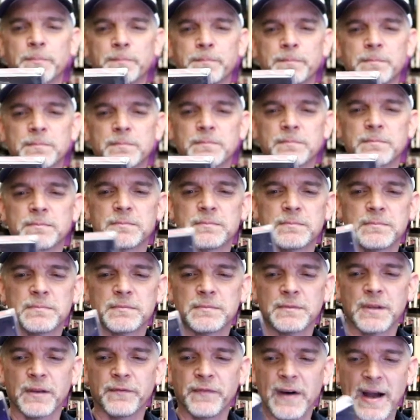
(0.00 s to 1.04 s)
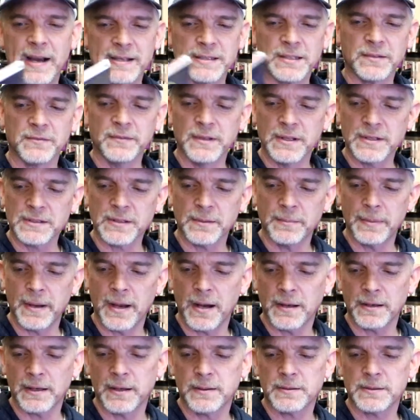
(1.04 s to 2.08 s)
some divisiveness
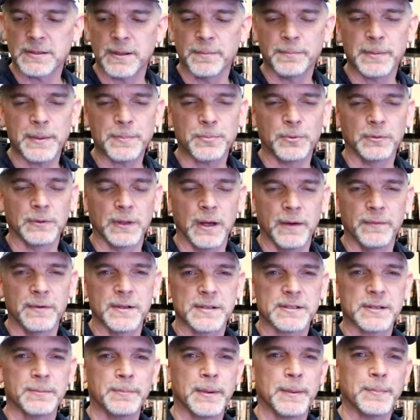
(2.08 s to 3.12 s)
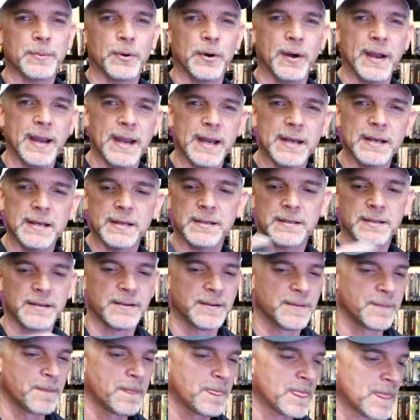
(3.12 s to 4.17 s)
about it. Some people love it, some people hate it.
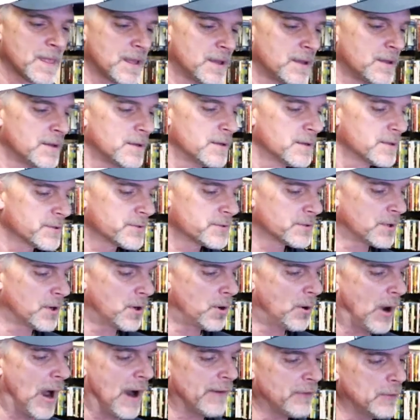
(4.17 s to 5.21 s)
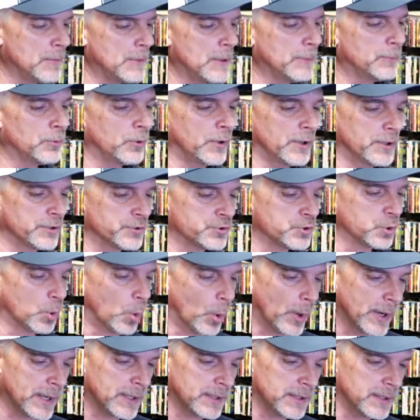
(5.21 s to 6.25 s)
So I remember
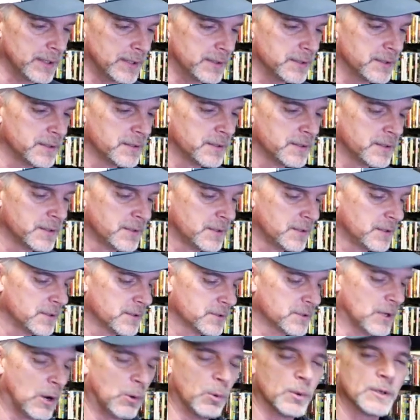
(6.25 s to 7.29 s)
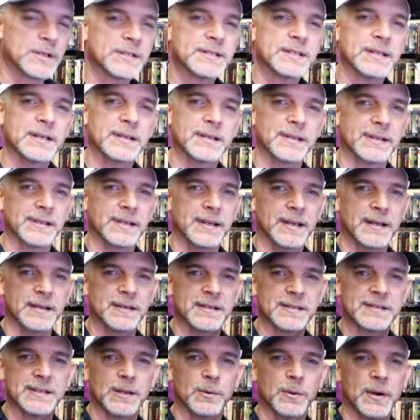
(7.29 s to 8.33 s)
enjoying it, So I want to see it
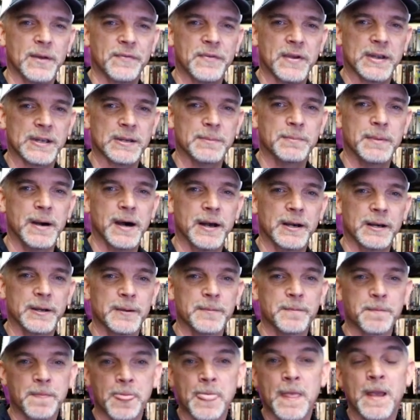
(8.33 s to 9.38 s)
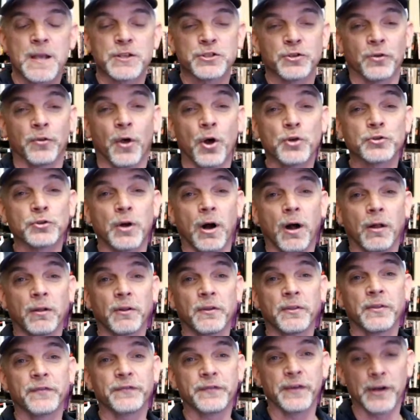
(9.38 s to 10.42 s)
again and see what I think about it. So those are
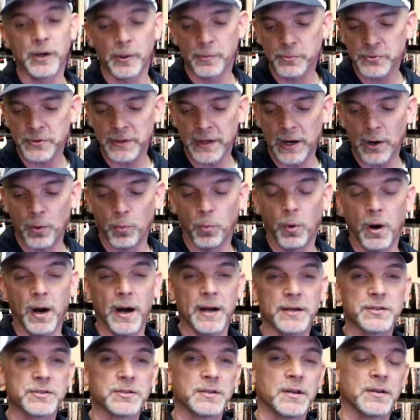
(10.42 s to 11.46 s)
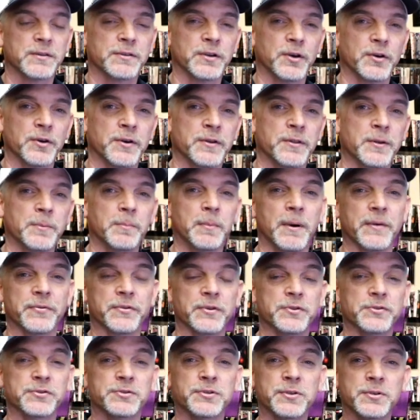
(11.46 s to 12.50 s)
all of the films that I watched during the
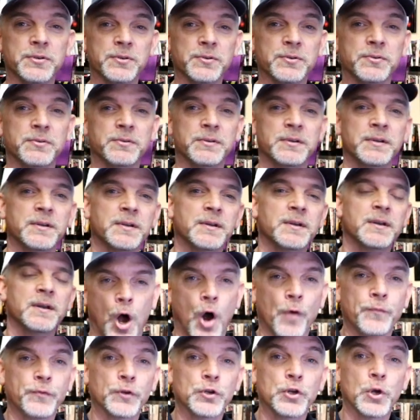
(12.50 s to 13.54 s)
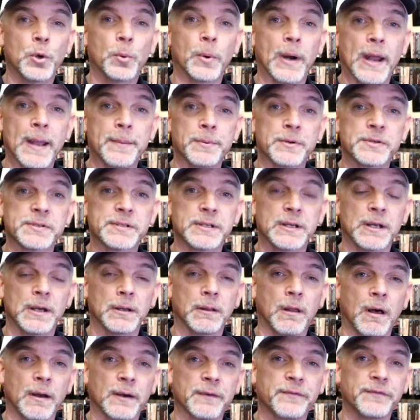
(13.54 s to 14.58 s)
month of June. Hopefully you were able to see
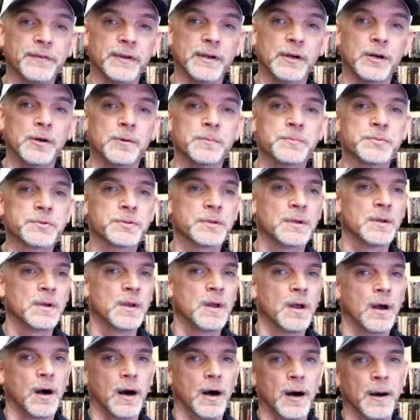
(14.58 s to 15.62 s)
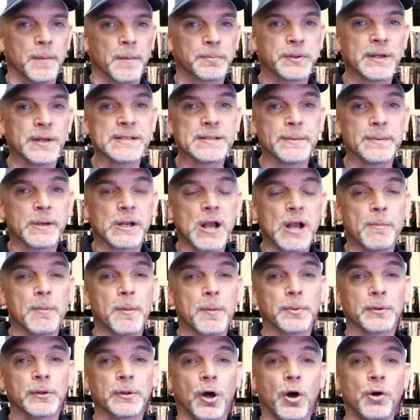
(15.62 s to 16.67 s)
a lot of films. Um, please leave me a
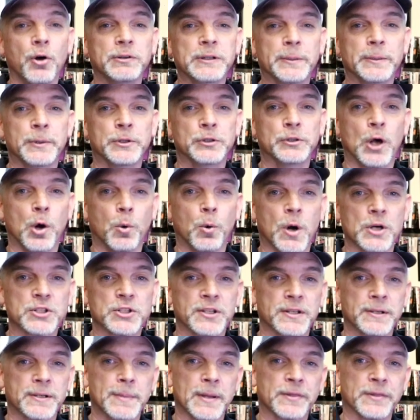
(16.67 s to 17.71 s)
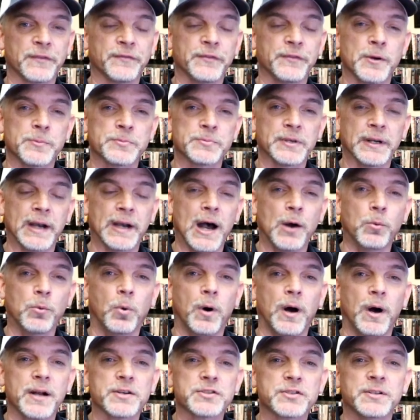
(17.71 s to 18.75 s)
comment below. Let me know what you think about the films that I
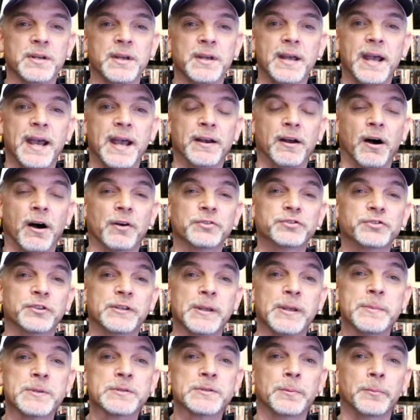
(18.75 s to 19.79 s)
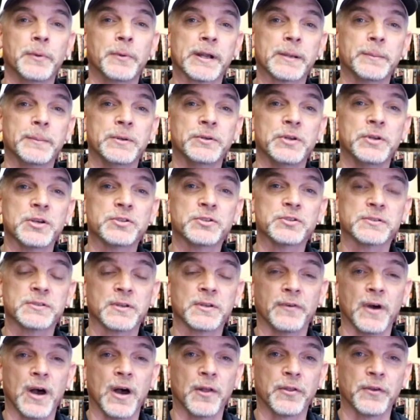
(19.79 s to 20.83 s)
watched. And also give me some recommendations
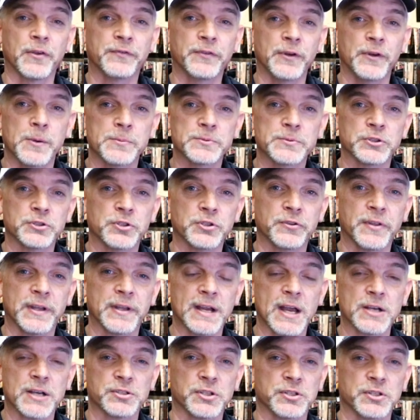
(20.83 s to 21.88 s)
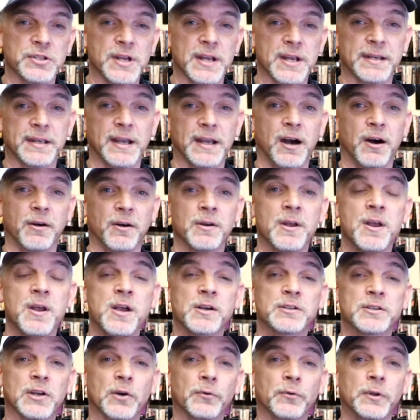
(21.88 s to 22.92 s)
of other films that you think I should check out,
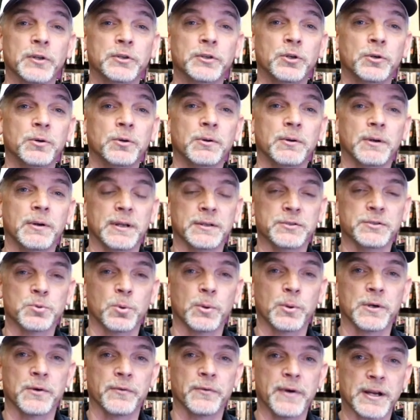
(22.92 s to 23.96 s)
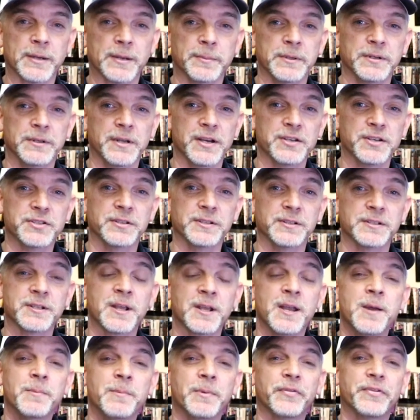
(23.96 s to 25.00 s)
because I really do enjoy your recommendations.
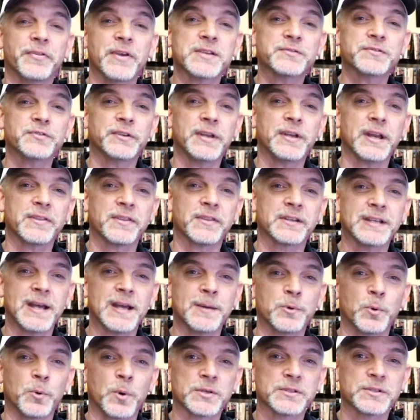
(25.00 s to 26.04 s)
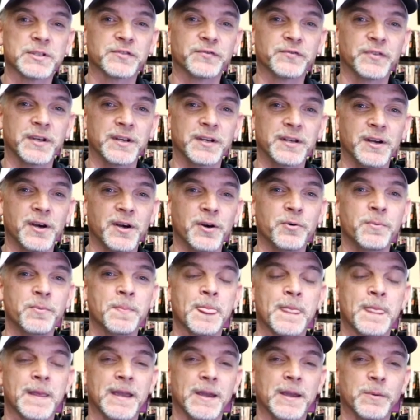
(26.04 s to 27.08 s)
But thanks for taking the time to watch this video,
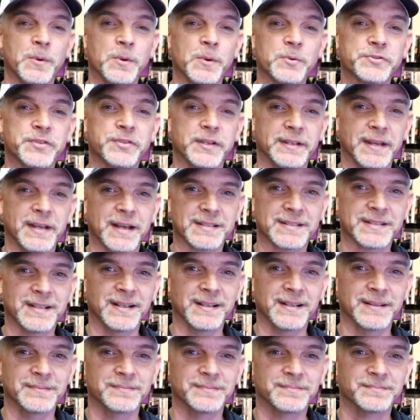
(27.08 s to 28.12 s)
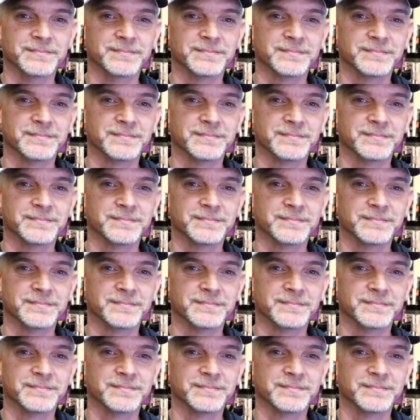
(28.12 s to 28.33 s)
and we will see you next time.